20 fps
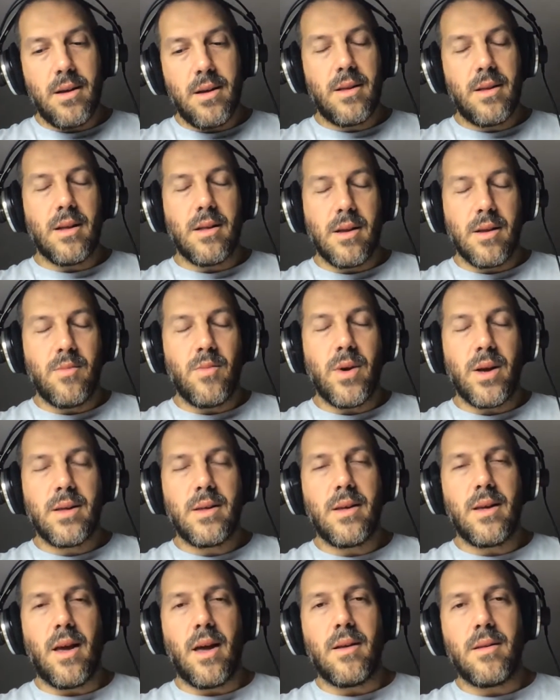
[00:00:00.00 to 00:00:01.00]
that it makes
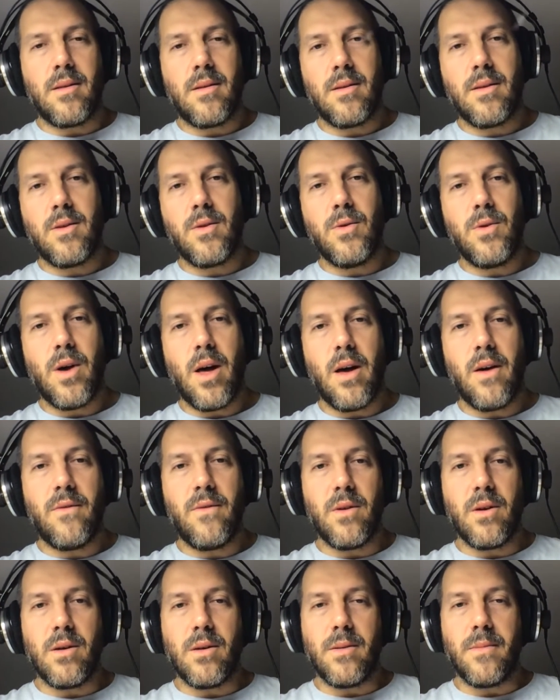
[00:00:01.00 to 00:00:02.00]
sense to have
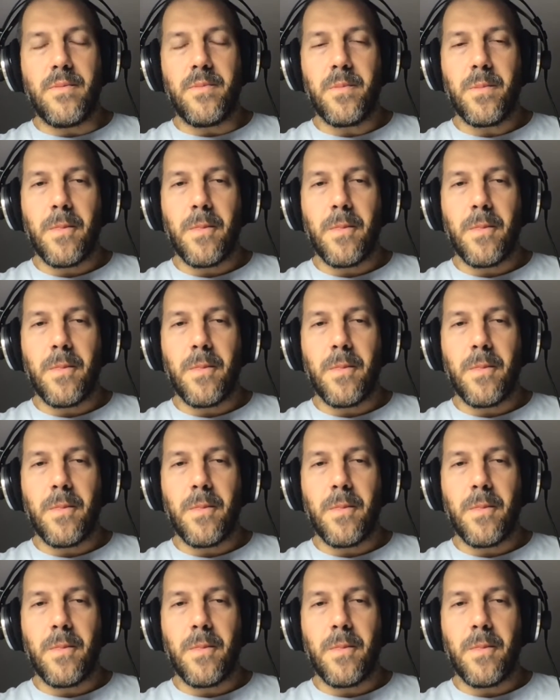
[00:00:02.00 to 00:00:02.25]
a